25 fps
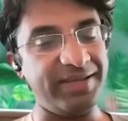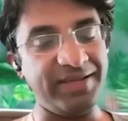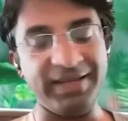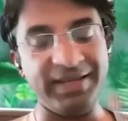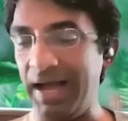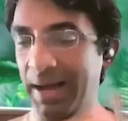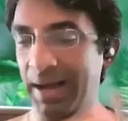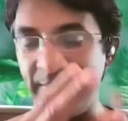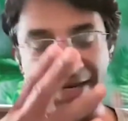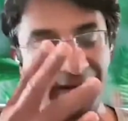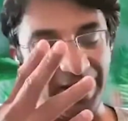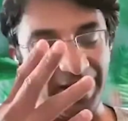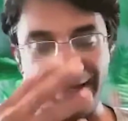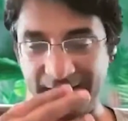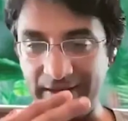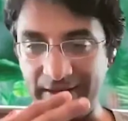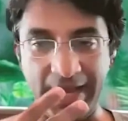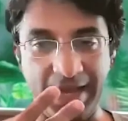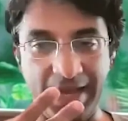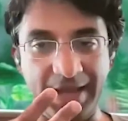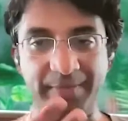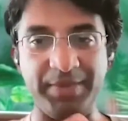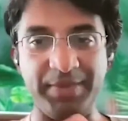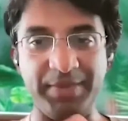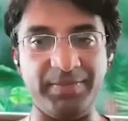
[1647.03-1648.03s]
I mean,
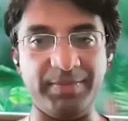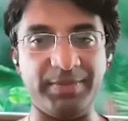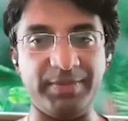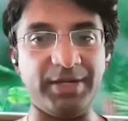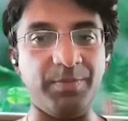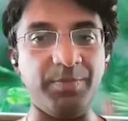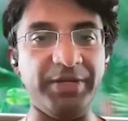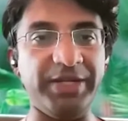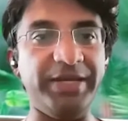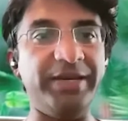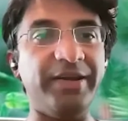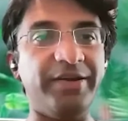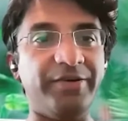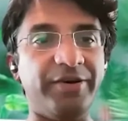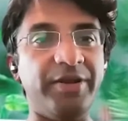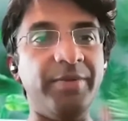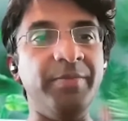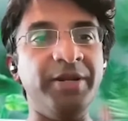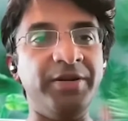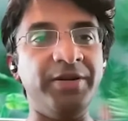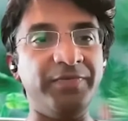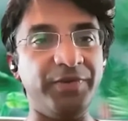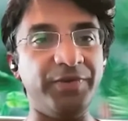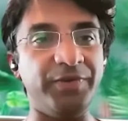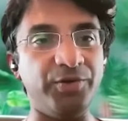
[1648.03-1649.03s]
I'm in complete
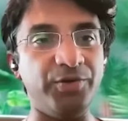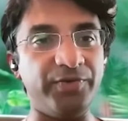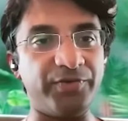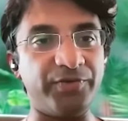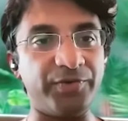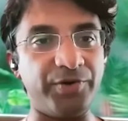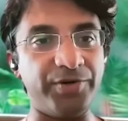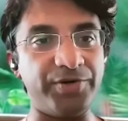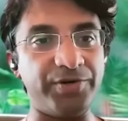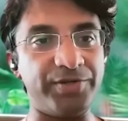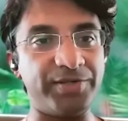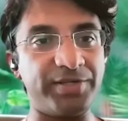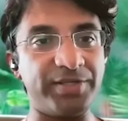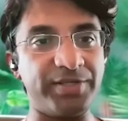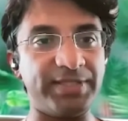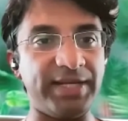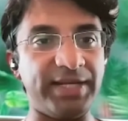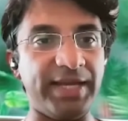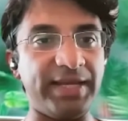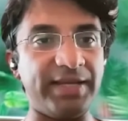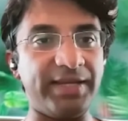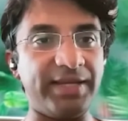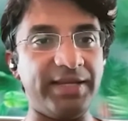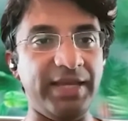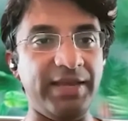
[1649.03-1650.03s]
agreement with you, of course, because
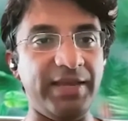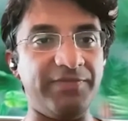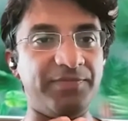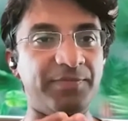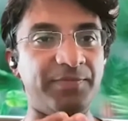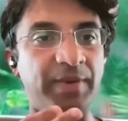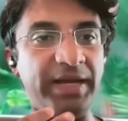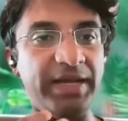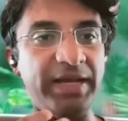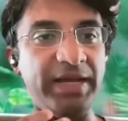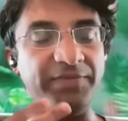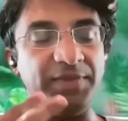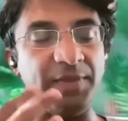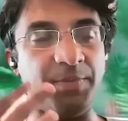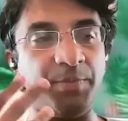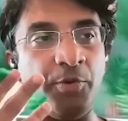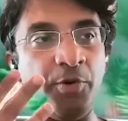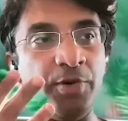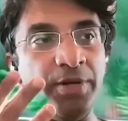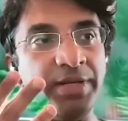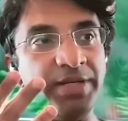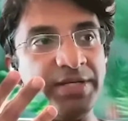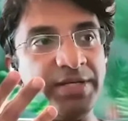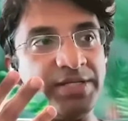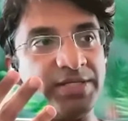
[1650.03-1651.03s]
like if the
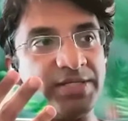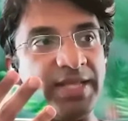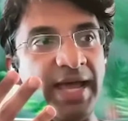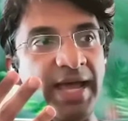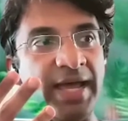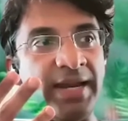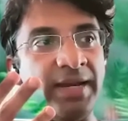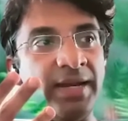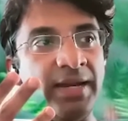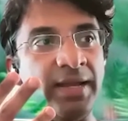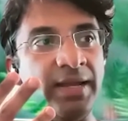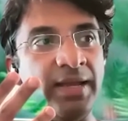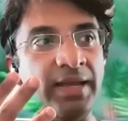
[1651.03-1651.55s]
point is that